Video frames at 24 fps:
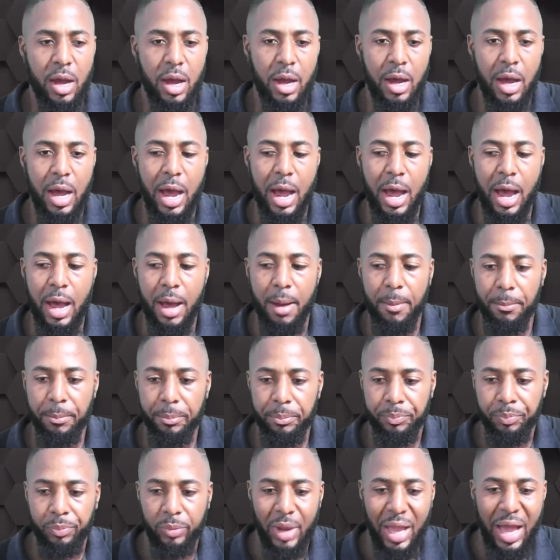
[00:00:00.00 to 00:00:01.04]

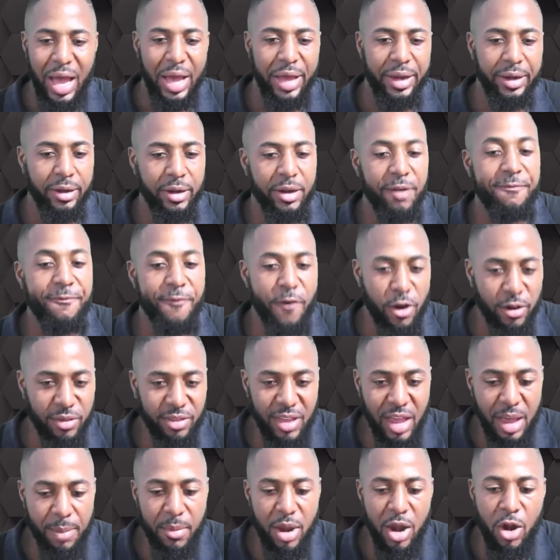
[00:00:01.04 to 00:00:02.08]
And the first
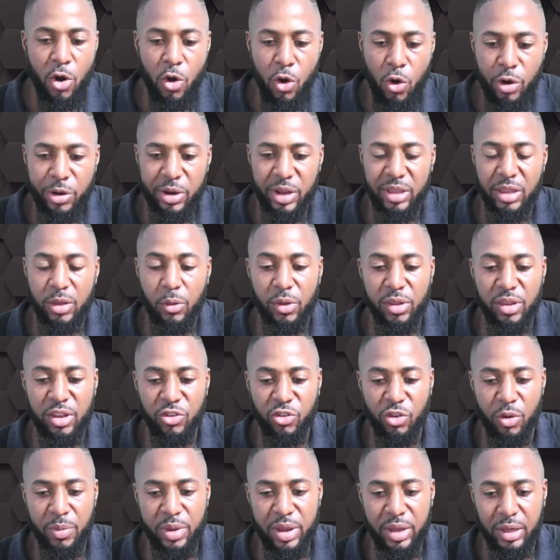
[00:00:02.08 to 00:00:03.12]
time I heard that he was in
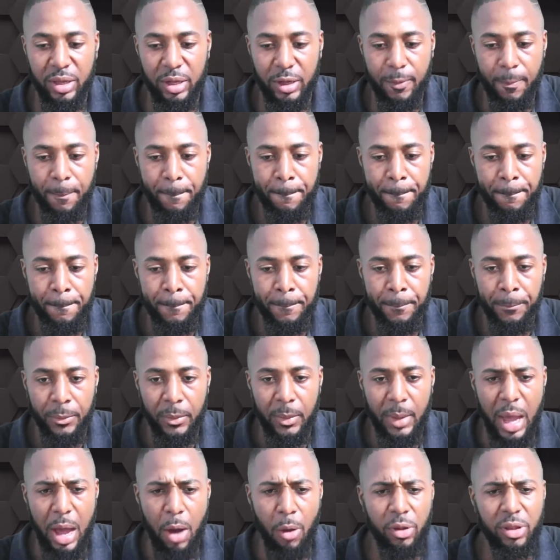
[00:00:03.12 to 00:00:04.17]
Jamaica,
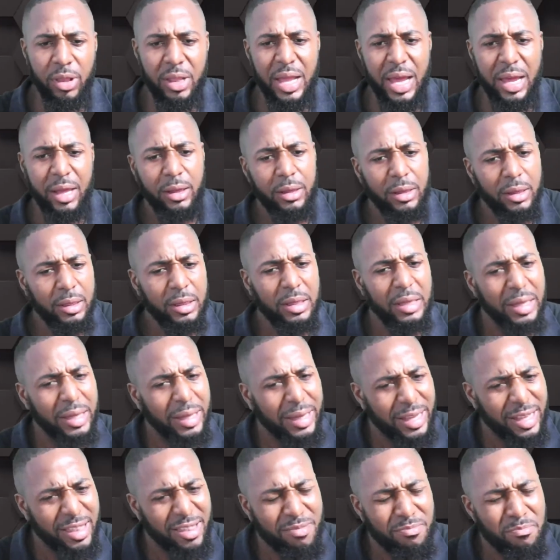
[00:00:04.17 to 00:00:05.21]
I was like,
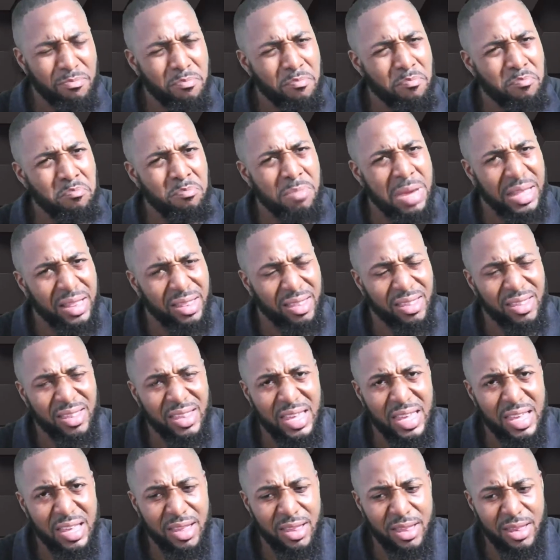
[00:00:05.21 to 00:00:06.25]
it's
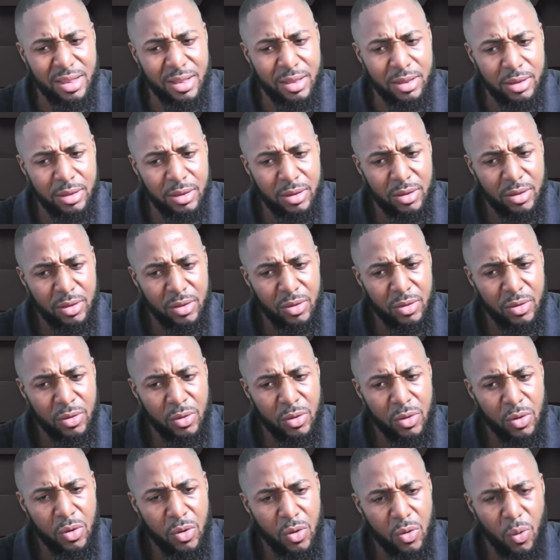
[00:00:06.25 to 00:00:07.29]
mid-season.
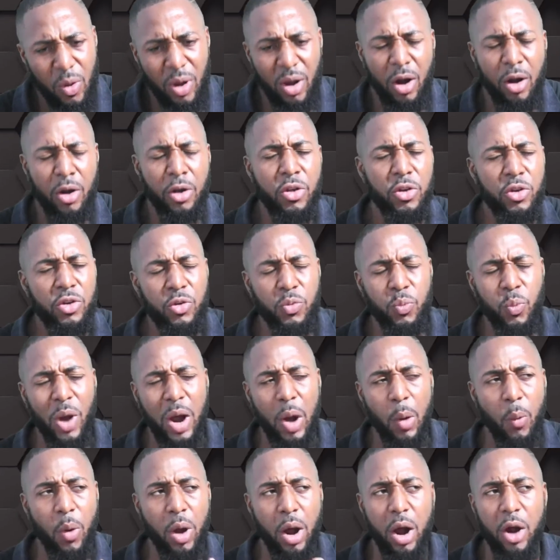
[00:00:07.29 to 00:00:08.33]
What are
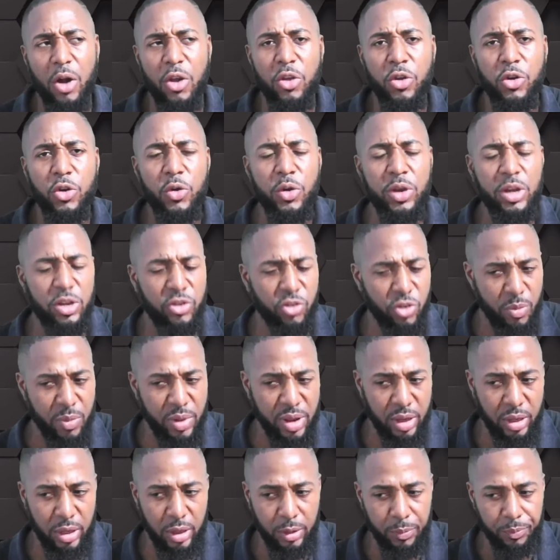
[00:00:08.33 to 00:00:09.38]
you doing in
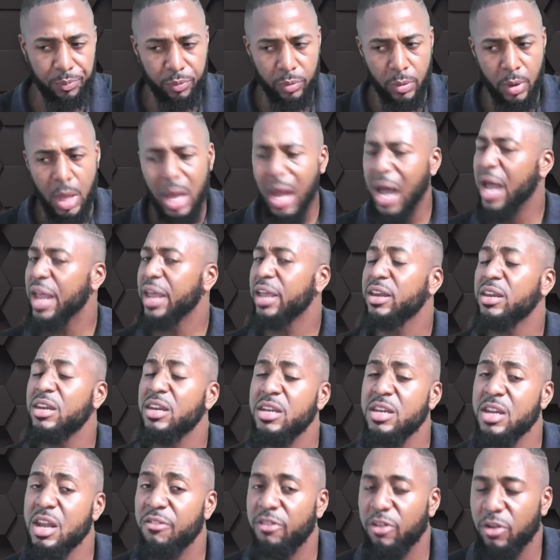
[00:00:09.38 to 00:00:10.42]
Jamaica? I
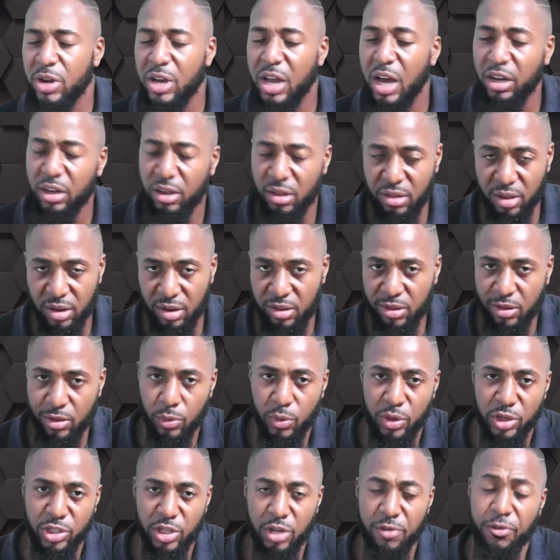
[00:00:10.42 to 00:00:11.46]
never really understand the
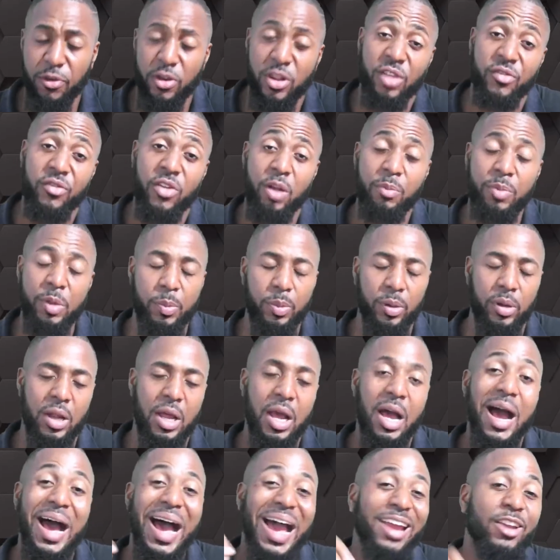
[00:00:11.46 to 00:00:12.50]
situation. First of all, people,
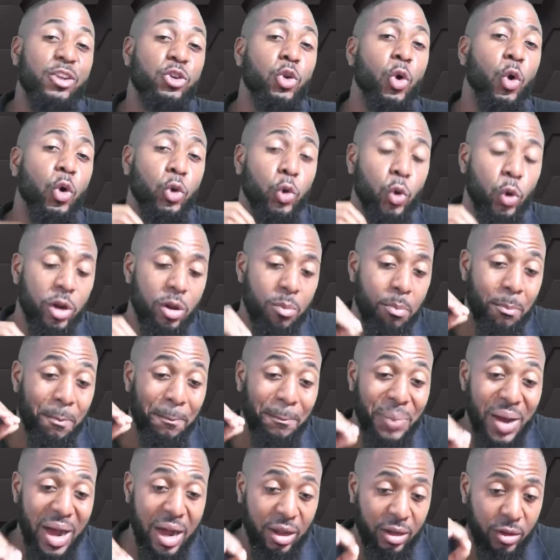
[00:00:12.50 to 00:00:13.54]
I don't know the
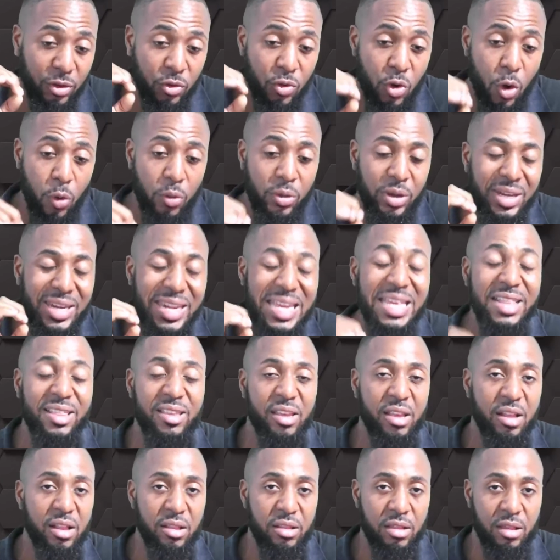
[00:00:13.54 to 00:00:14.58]
background
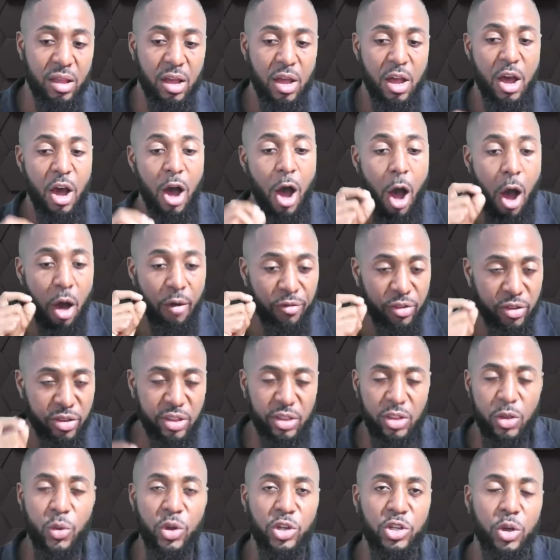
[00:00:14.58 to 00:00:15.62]
details of the
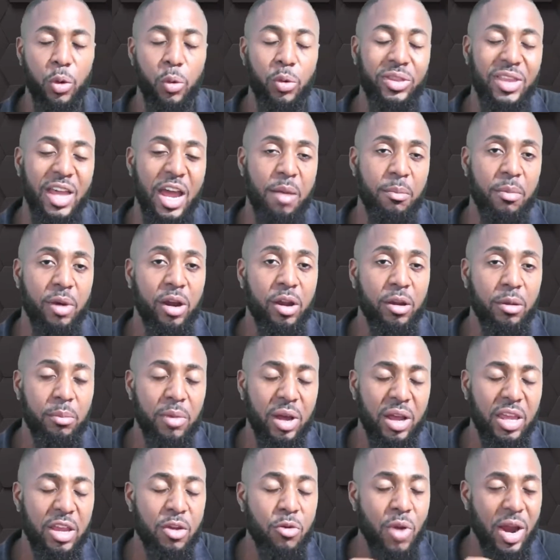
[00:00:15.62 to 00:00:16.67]
situation with Tyreek
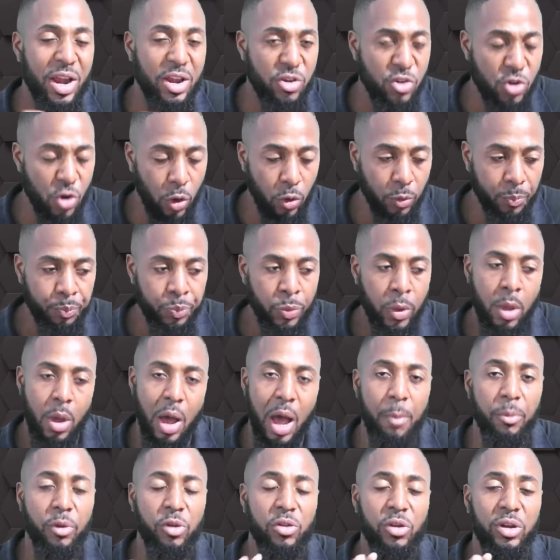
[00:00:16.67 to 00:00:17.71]
Magee right now.
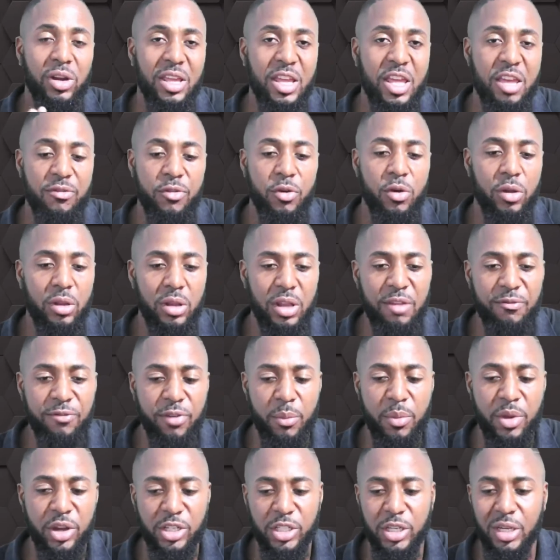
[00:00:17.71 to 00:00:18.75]
I'm just going to give you
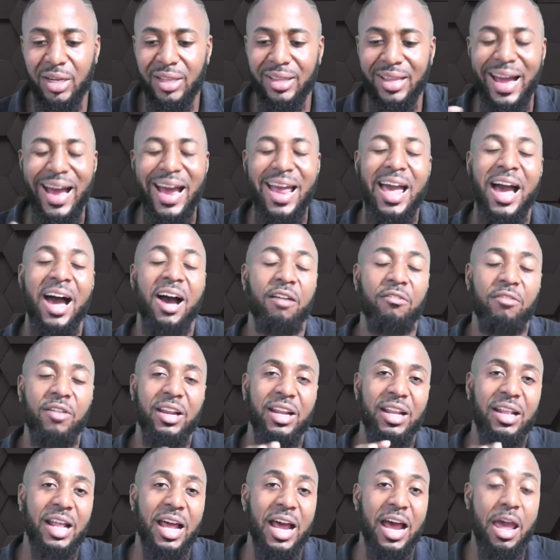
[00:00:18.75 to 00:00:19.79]
information that I have,
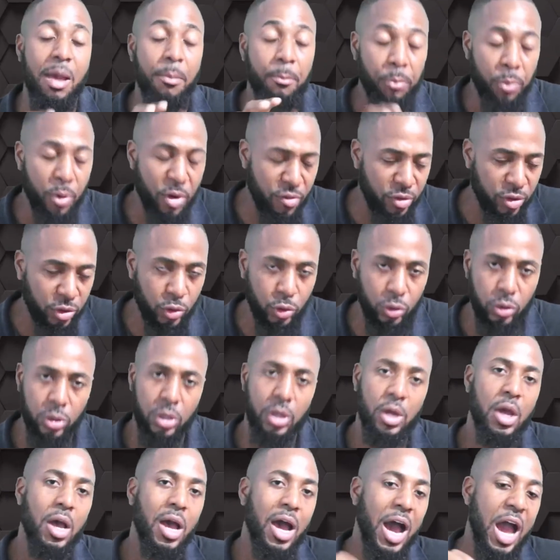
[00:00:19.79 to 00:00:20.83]
that I am privy to,
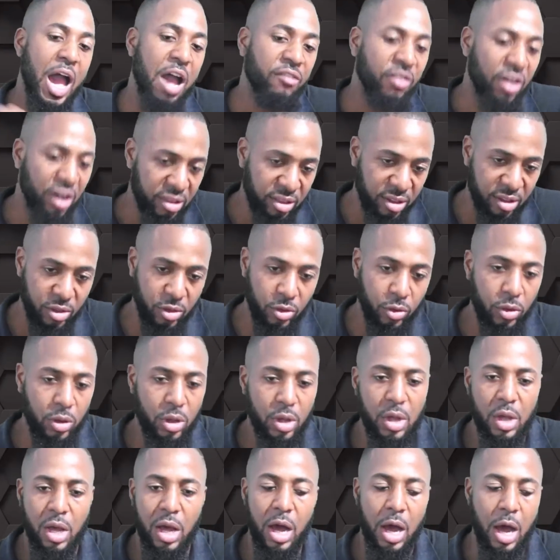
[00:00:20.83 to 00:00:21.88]
I have access to.
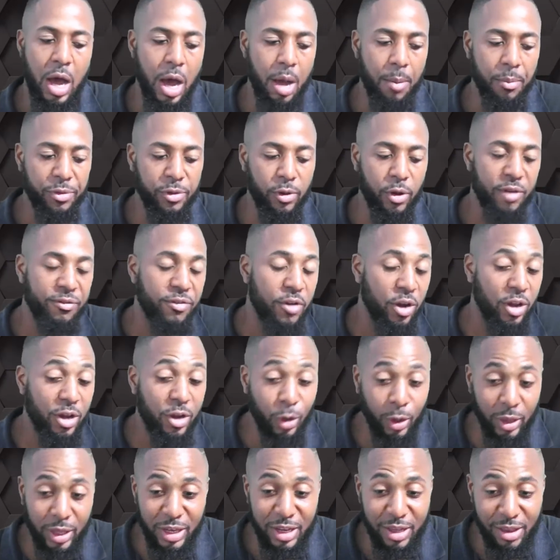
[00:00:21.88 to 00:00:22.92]
So if you're
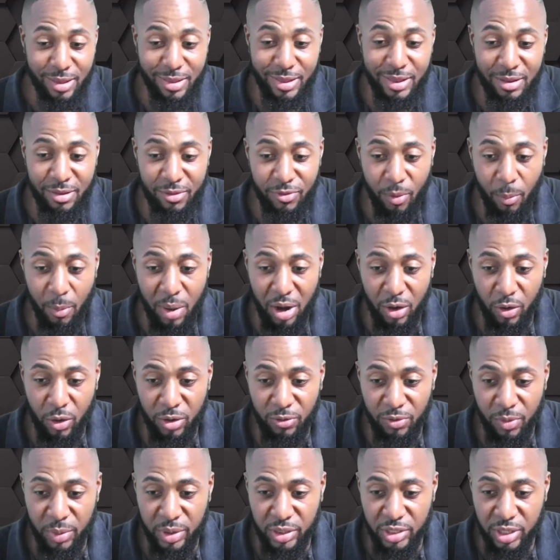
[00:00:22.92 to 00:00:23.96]
listening for background
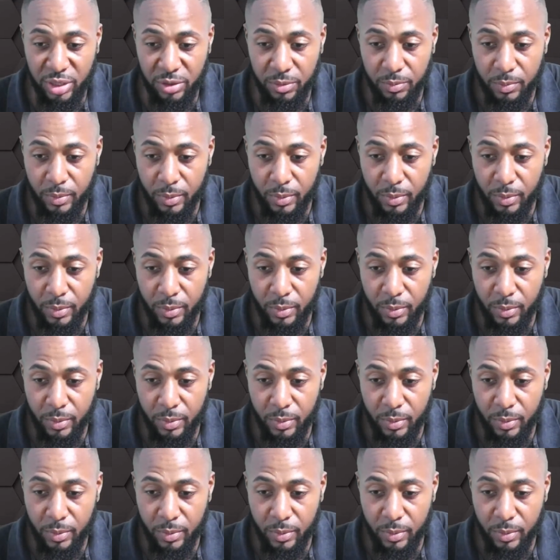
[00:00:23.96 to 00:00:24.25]
information,